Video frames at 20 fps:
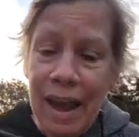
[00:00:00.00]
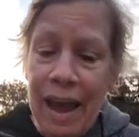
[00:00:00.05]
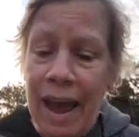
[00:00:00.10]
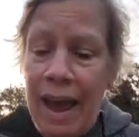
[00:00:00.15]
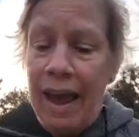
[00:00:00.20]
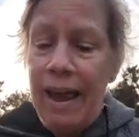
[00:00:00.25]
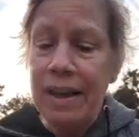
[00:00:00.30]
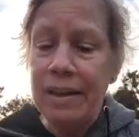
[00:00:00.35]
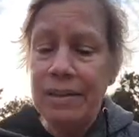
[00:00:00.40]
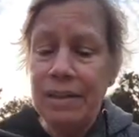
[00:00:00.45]

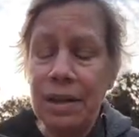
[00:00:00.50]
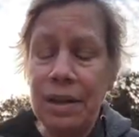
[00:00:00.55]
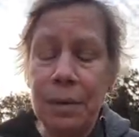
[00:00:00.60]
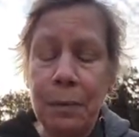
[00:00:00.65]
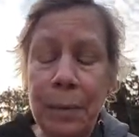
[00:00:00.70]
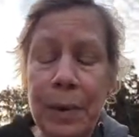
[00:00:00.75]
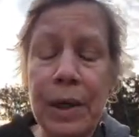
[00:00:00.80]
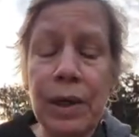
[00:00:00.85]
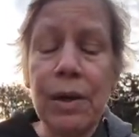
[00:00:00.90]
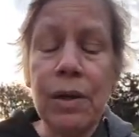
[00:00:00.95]
And
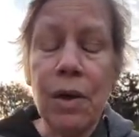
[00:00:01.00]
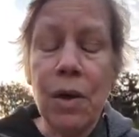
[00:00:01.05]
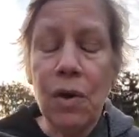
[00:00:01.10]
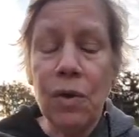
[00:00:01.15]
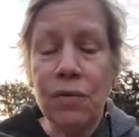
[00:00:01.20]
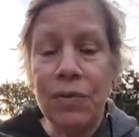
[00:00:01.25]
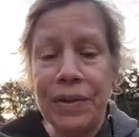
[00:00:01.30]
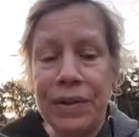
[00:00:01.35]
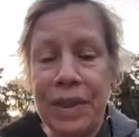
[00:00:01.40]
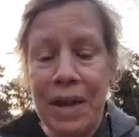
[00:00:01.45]
we are
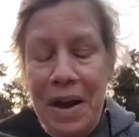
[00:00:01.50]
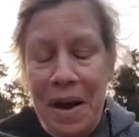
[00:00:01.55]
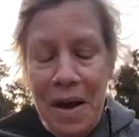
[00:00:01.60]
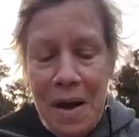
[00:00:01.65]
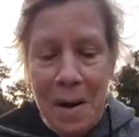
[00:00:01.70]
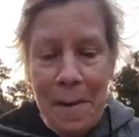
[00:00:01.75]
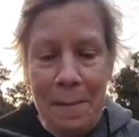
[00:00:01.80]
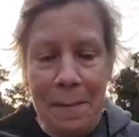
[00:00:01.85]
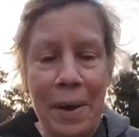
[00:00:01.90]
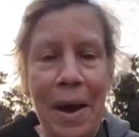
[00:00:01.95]
over the
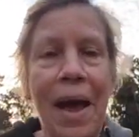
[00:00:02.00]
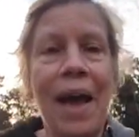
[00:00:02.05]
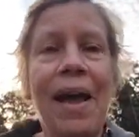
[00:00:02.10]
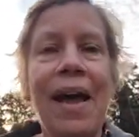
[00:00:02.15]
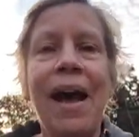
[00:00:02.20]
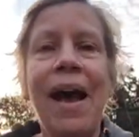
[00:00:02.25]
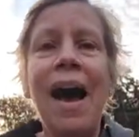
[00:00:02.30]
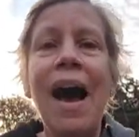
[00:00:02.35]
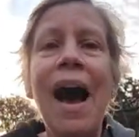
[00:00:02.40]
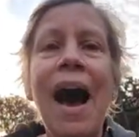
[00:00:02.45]
hump.
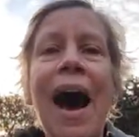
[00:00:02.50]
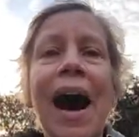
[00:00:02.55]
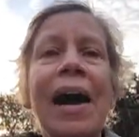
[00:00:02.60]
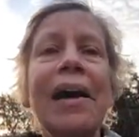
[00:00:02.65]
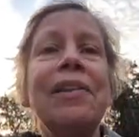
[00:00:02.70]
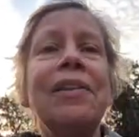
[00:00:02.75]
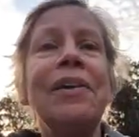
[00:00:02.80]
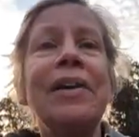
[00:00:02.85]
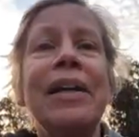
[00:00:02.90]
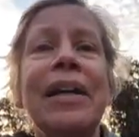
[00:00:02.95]

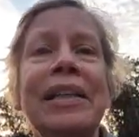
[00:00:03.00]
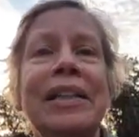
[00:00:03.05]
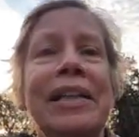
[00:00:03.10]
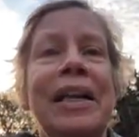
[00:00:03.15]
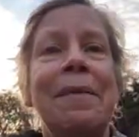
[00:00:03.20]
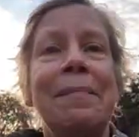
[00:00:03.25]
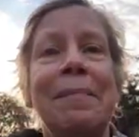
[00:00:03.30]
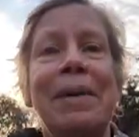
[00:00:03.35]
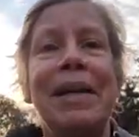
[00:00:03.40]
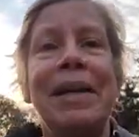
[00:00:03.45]
I thought I'd
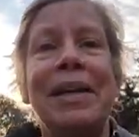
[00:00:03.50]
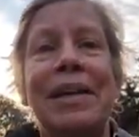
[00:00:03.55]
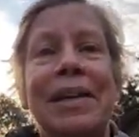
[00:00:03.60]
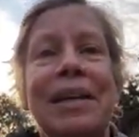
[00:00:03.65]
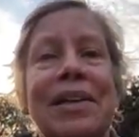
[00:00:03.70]
get my